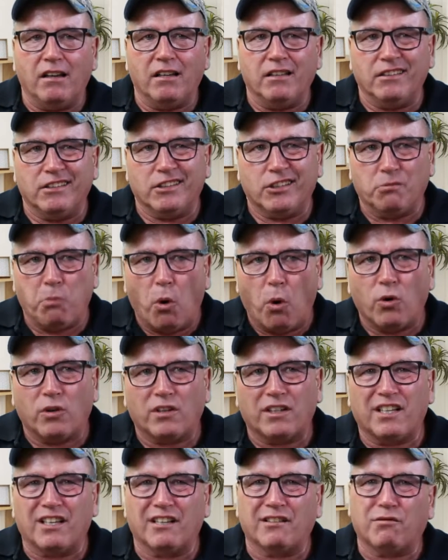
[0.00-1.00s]

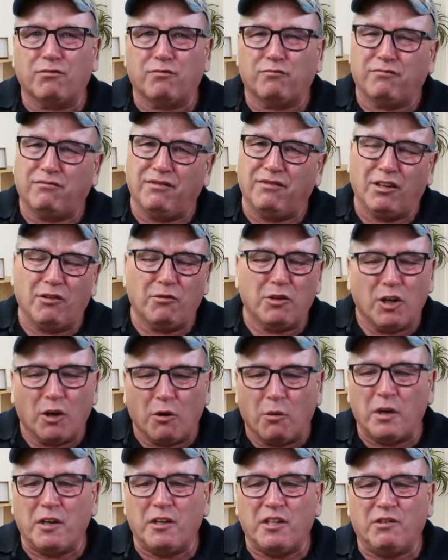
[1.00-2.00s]
smoke, you know,
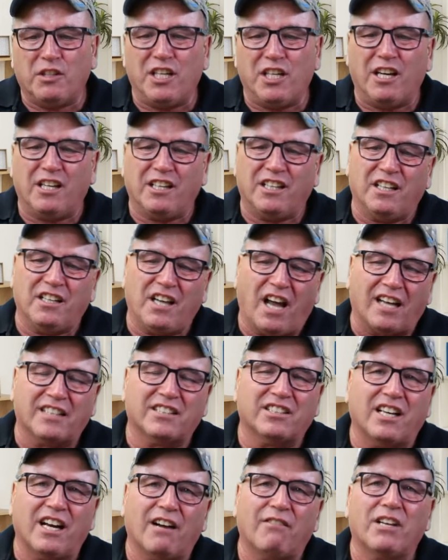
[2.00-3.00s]
when you see it in the ducts
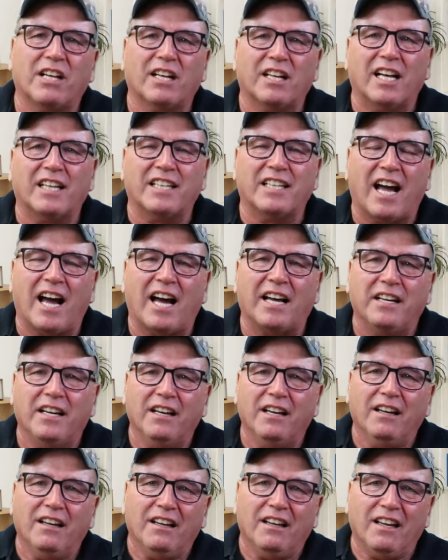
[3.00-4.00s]
and everything like that,
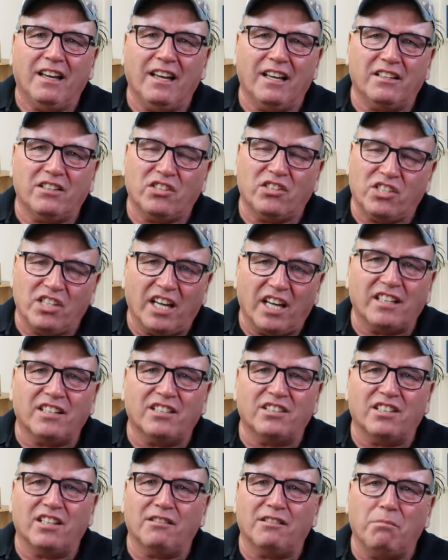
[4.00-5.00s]
it
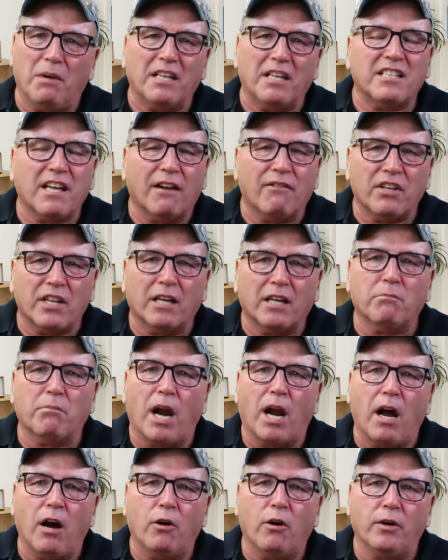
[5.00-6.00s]
sticks. It makes everything
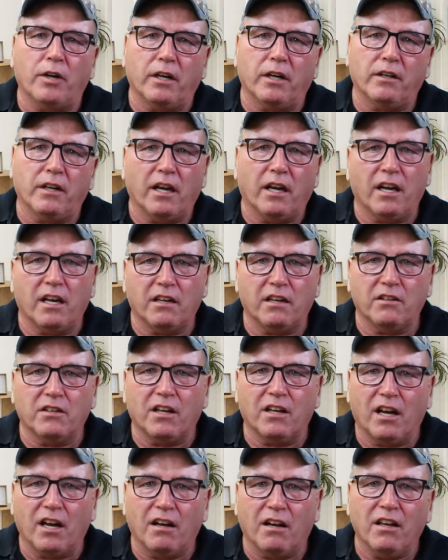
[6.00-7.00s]
brown, and
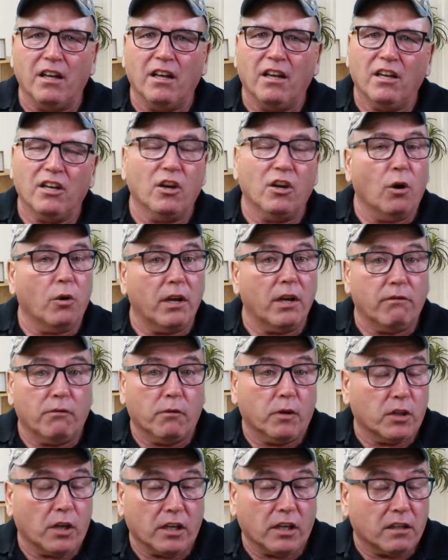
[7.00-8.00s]
you know, even
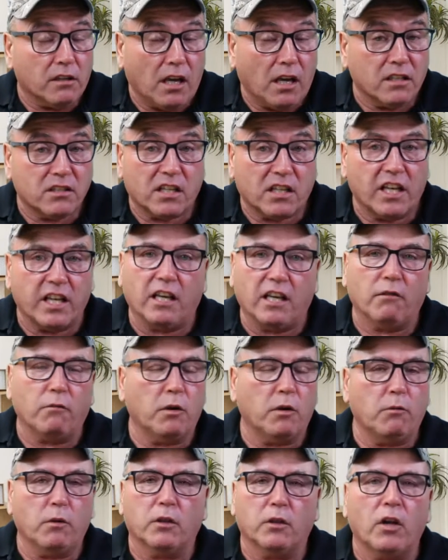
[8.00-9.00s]
with us cleaning, we
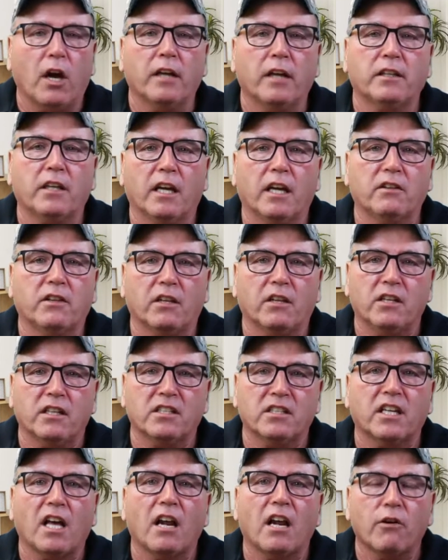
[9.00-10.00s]
will not get the
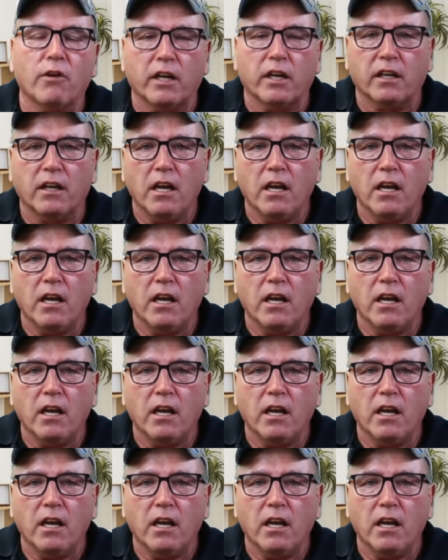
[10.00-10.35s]
discoloring